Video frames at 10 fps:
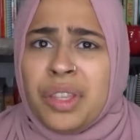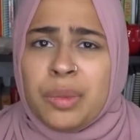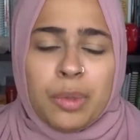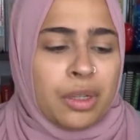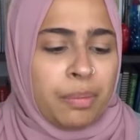this
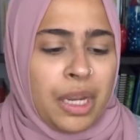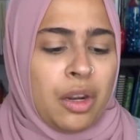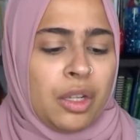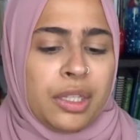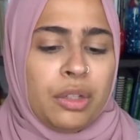book. My
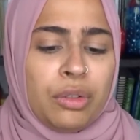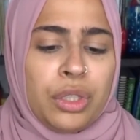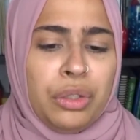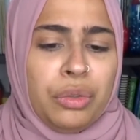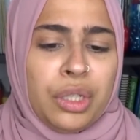girls do
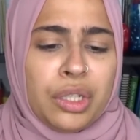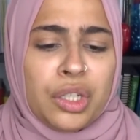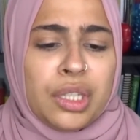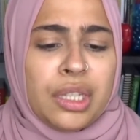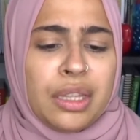too. They're
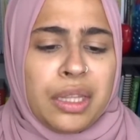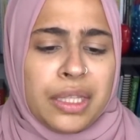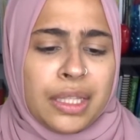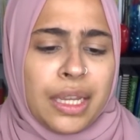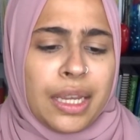just,
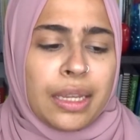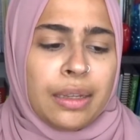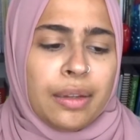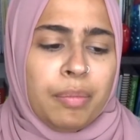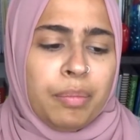it's like,
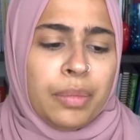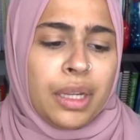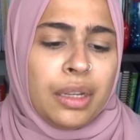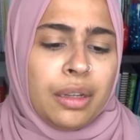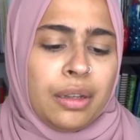
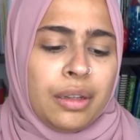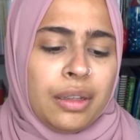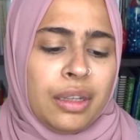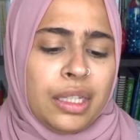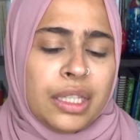
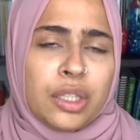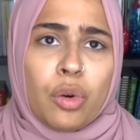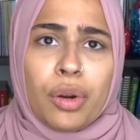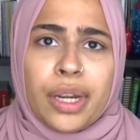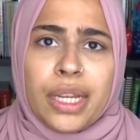it's
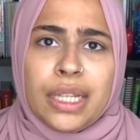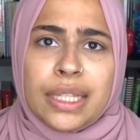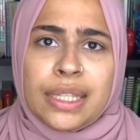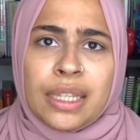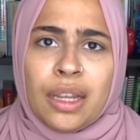
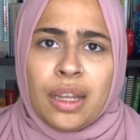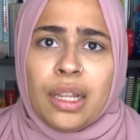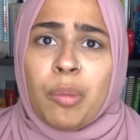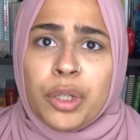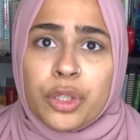stories,
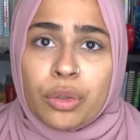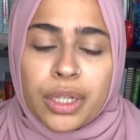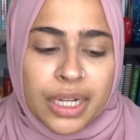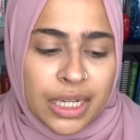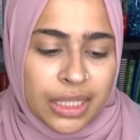number
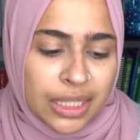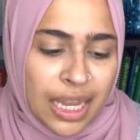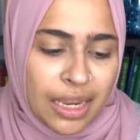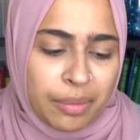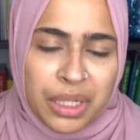stories,
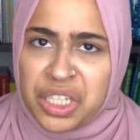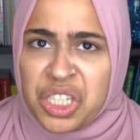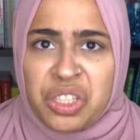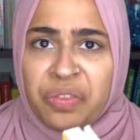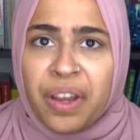and it's
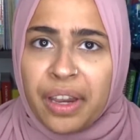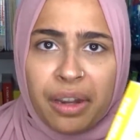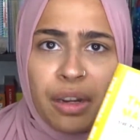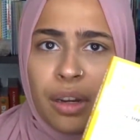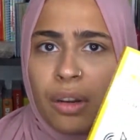just
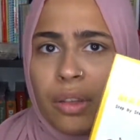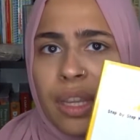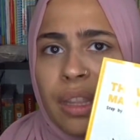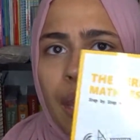fun. You know, they